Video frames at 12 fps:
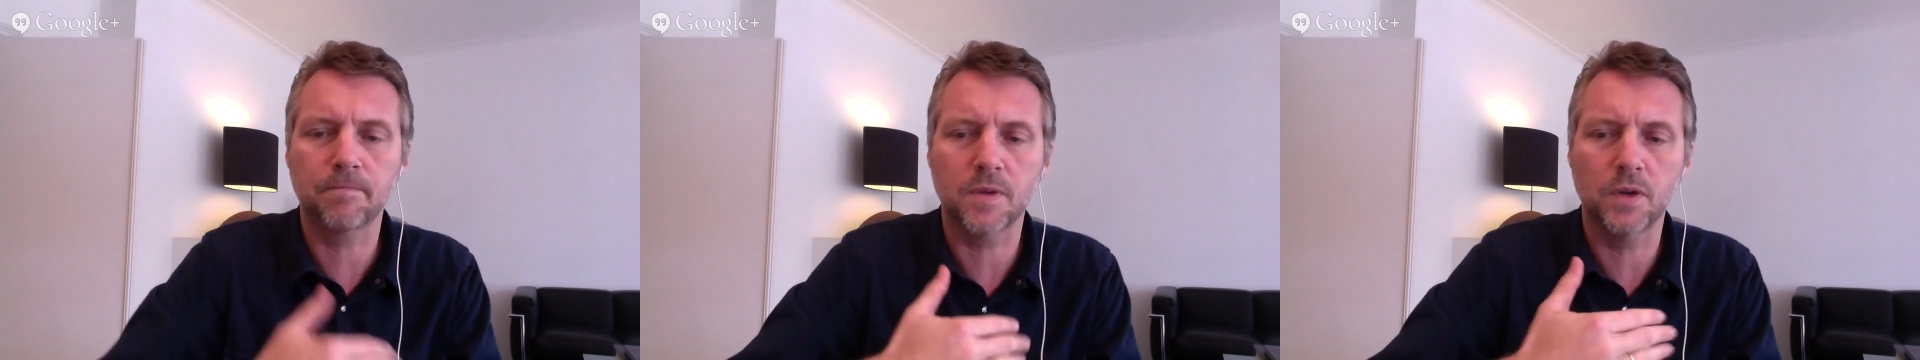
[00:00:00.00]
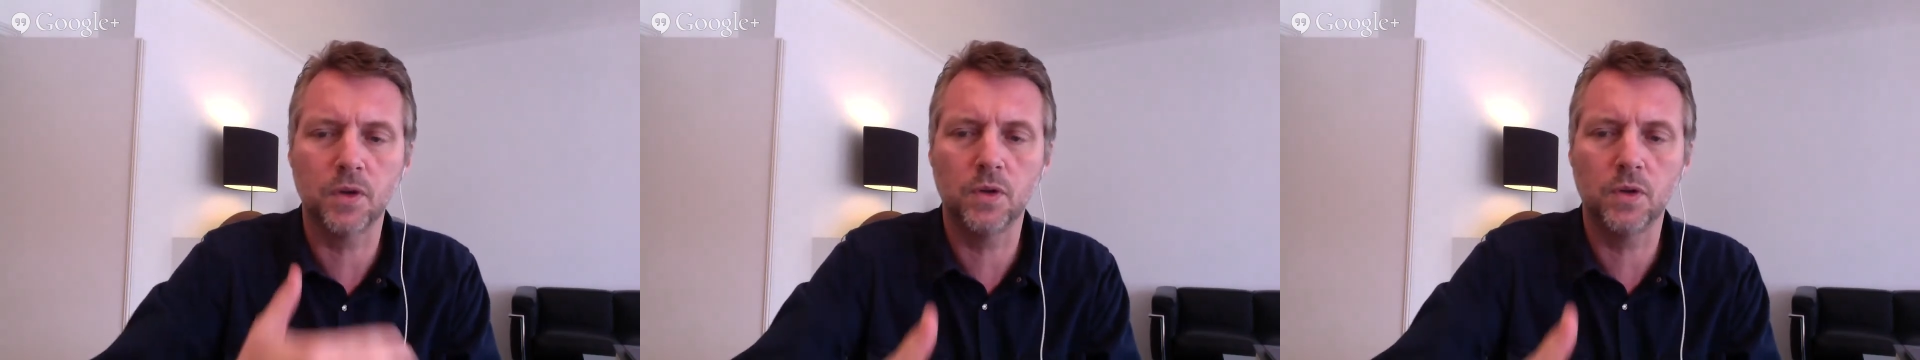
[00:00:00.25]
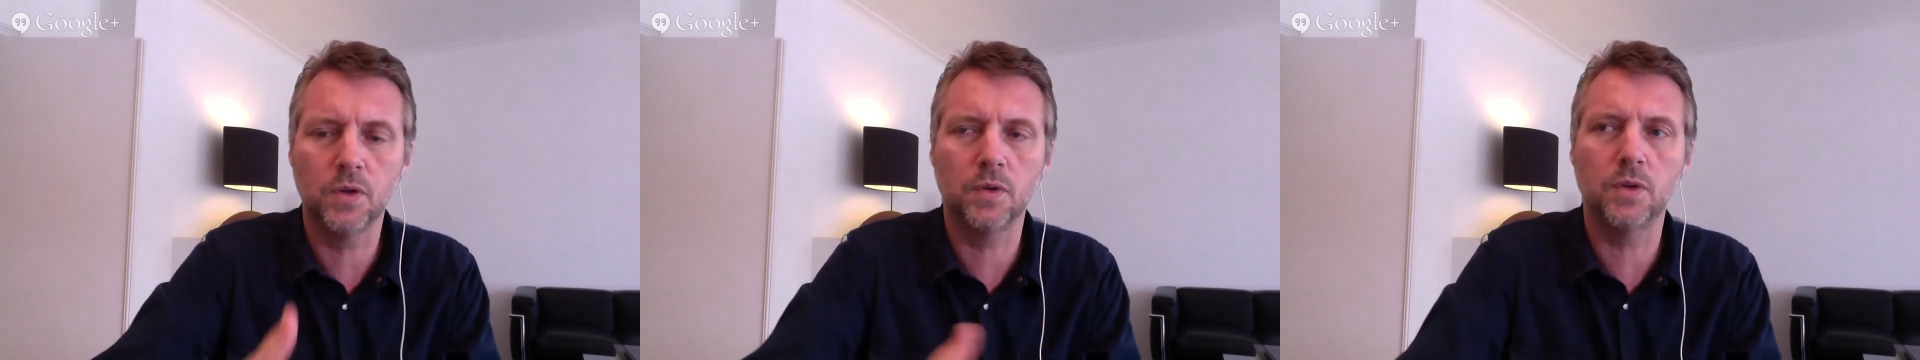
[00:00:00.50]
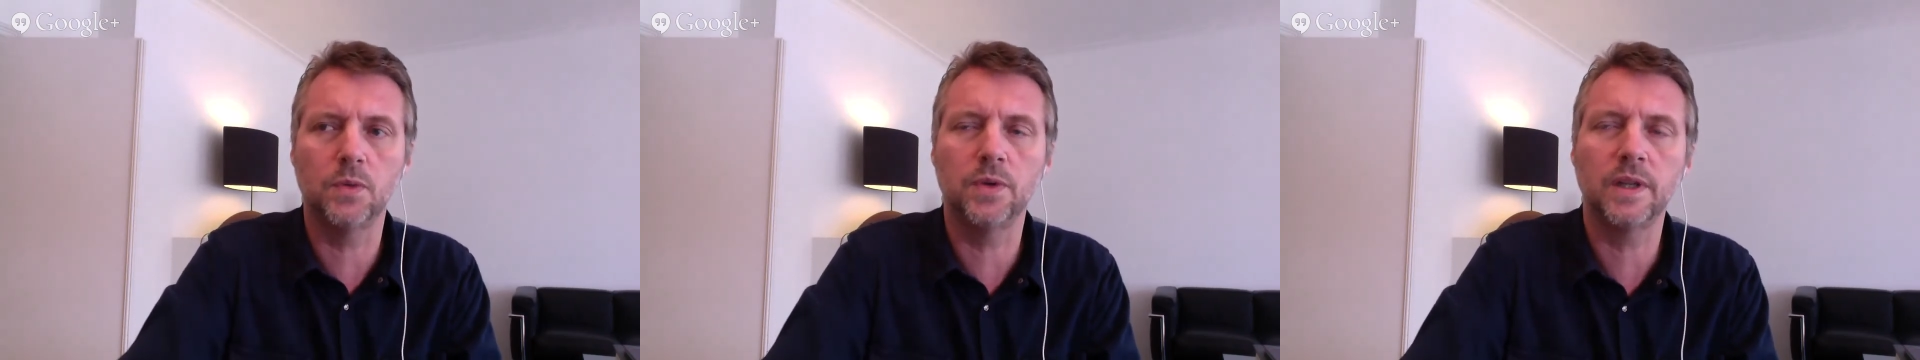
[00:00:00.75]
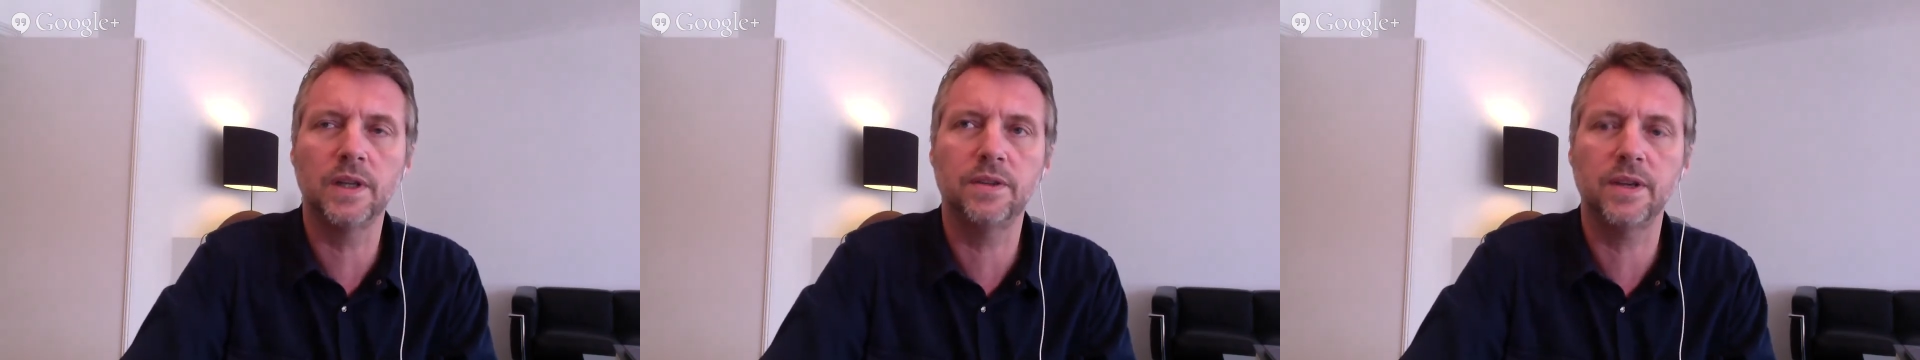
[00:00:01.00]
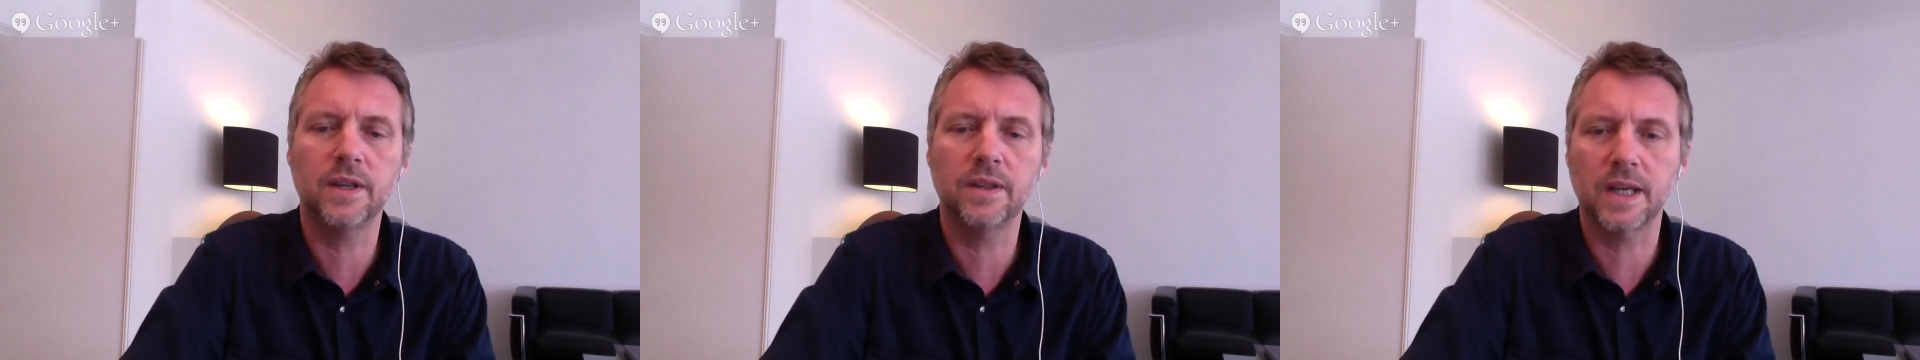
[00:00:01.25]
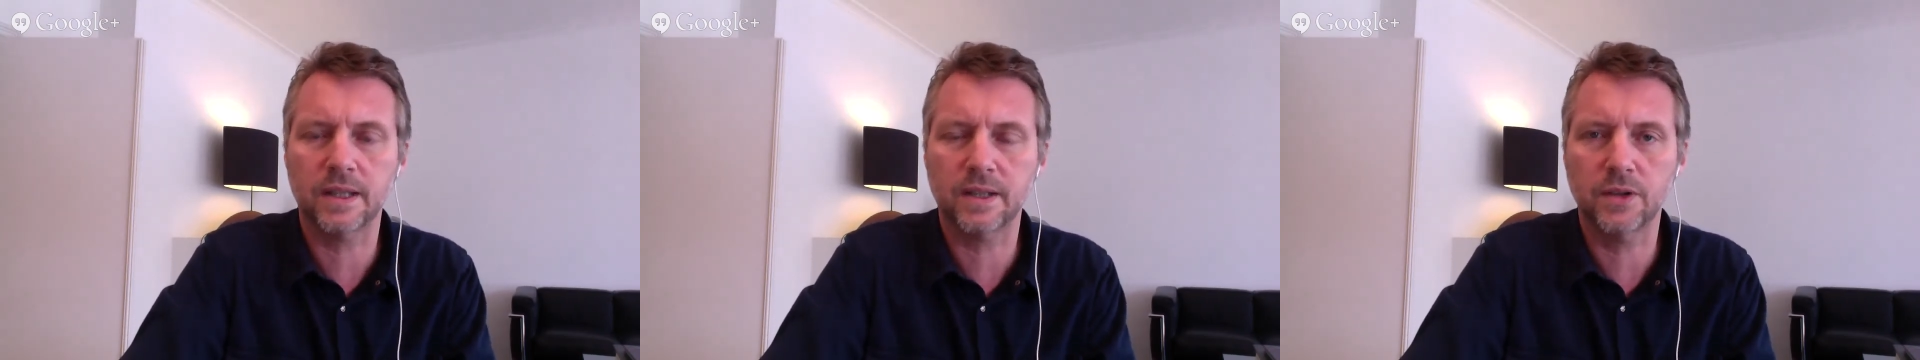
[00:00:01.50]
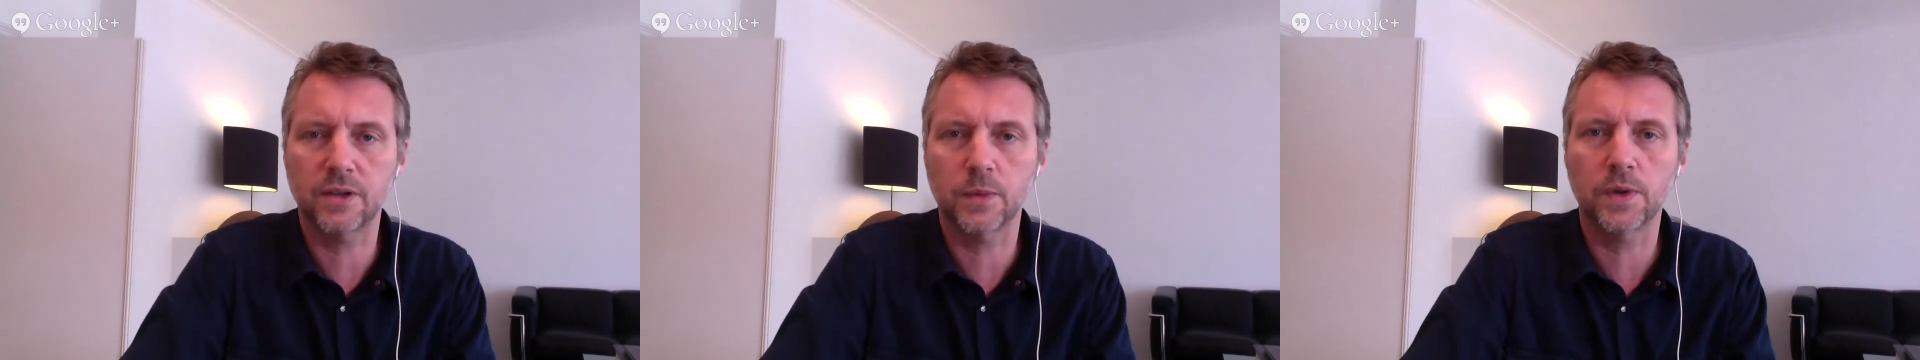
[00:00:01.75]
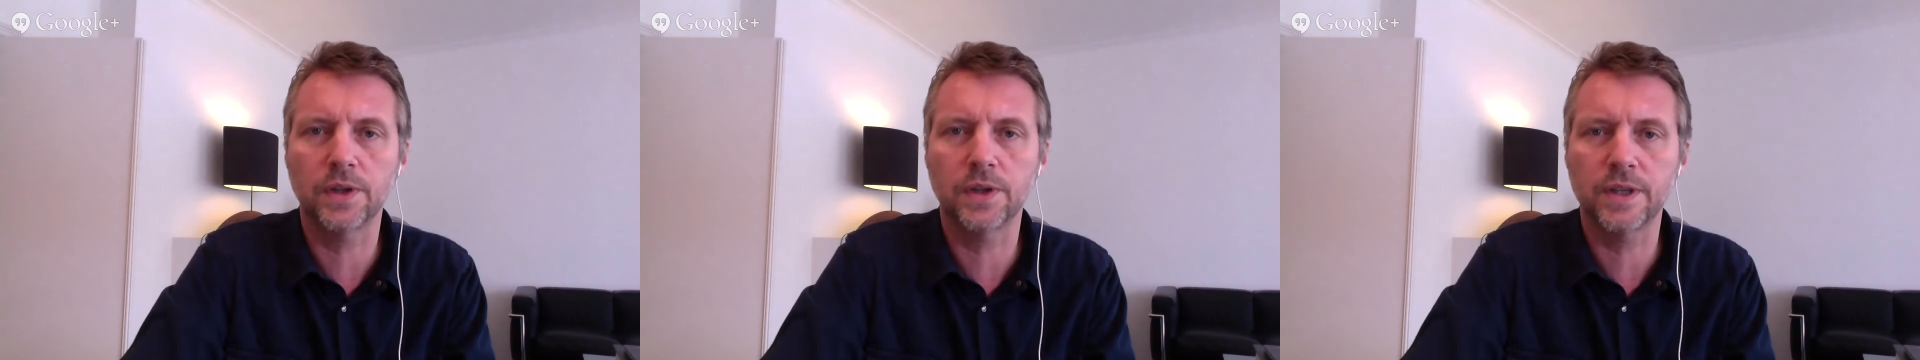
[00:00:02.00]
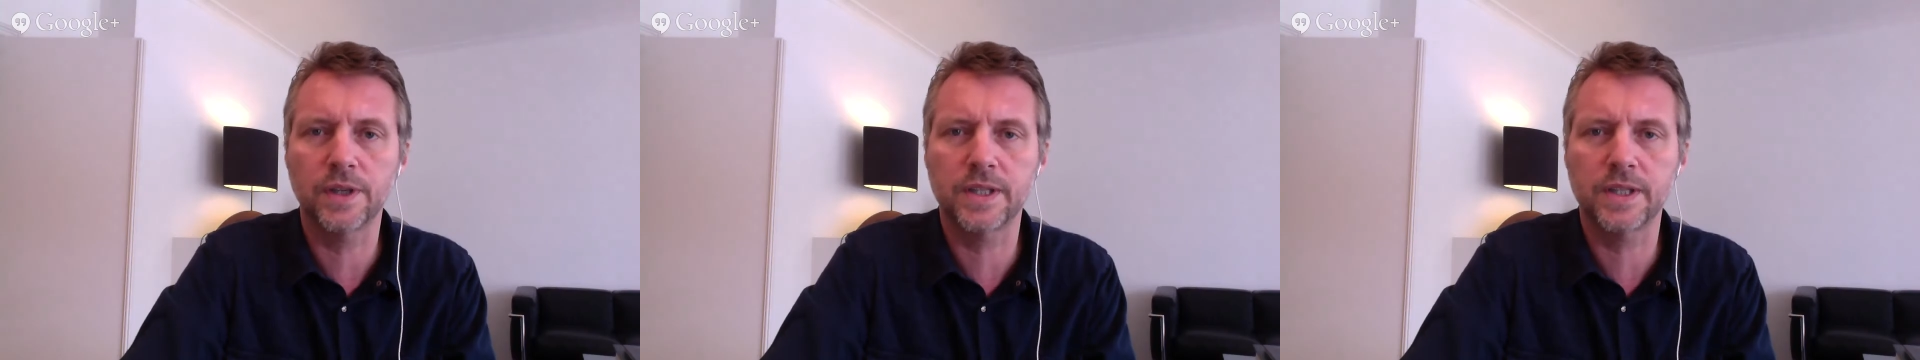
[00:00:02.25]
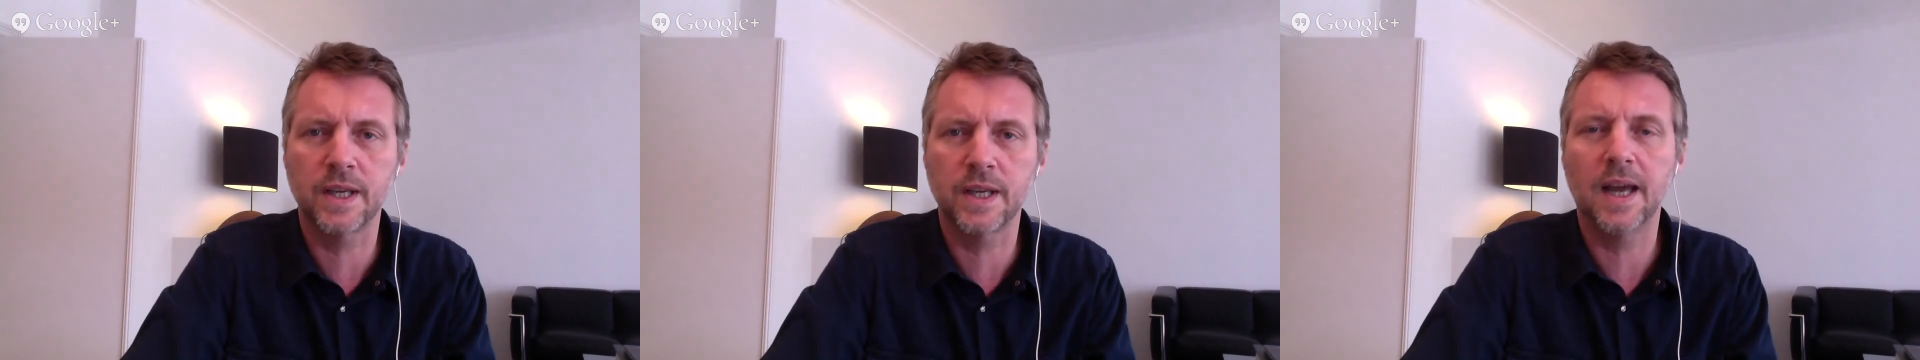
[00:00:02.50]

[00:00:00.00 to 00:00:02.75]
who really think that the world is